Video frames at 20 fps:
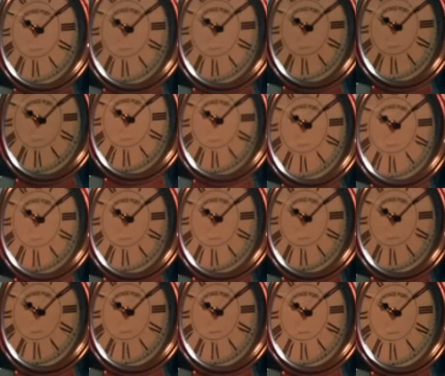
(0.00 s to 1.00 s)

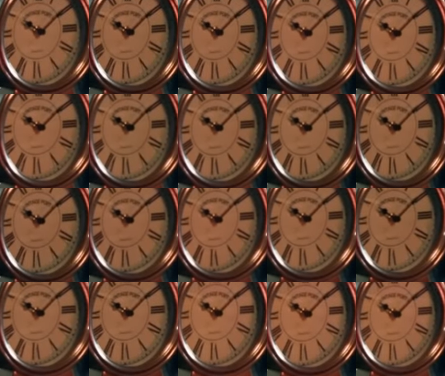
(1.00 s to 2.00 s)

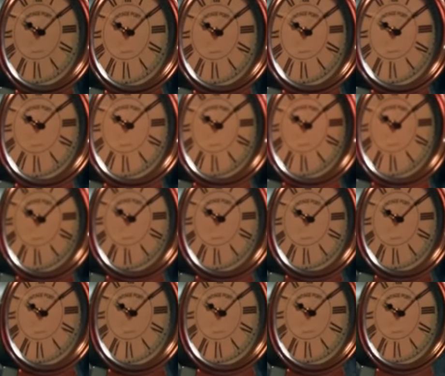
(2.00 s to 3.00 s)

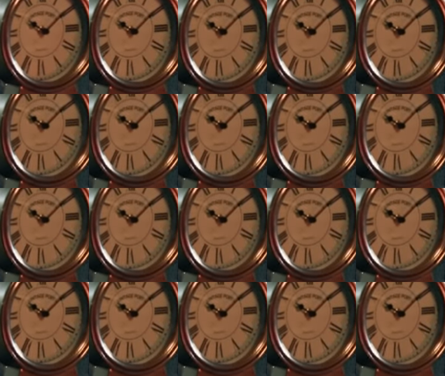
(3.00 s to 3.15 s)
(not speaking)